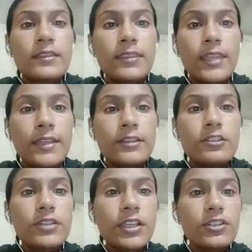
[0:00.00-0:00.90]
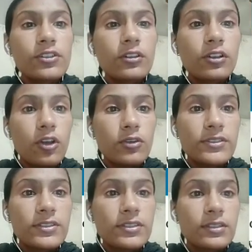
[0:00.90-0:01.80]
Then look at your
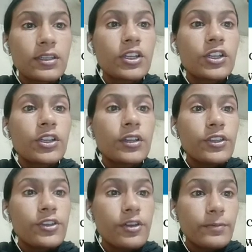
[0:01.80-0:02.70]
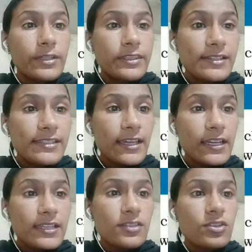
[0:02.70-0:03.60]
clothes, your mother's
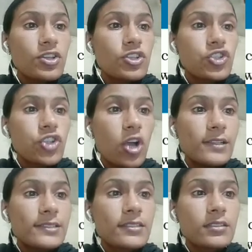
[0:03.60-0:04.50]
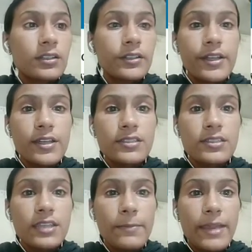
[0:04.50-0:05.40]
sarees, shawls, rugs
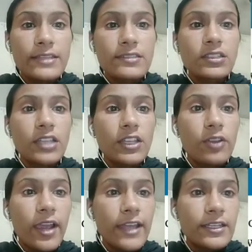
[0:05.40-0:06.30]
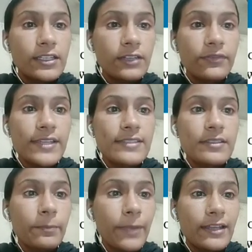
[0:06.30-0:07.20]
and mats. Can you identify
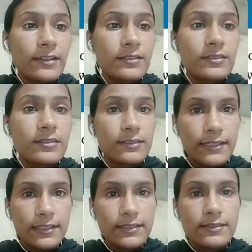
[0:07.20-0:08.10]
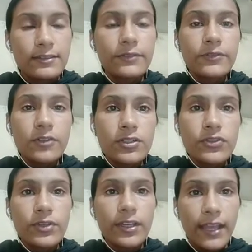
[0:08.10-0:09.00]
some patterns? Yes, of course
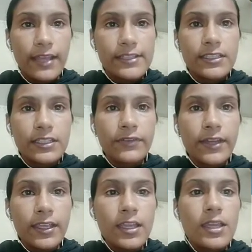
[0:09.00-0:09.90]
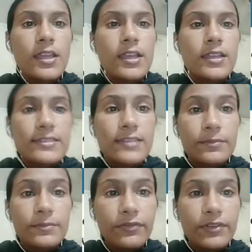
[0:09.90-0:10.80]
you can identify
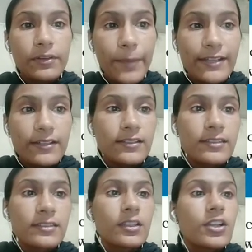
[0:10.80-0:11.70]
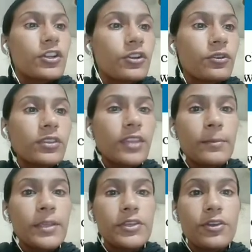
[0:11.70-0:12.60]
some different patterns. Draw
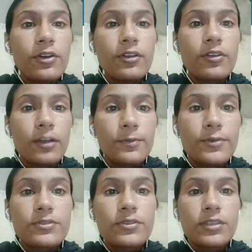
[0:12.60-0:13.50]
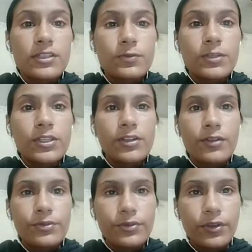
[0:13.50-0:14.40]
them in your notebook. So this one you
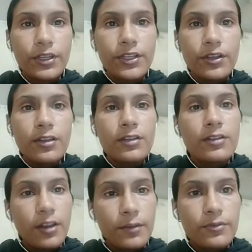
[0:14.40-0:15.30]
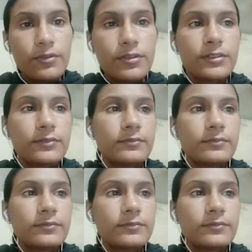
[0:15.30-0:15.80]
have to draw in your notebook.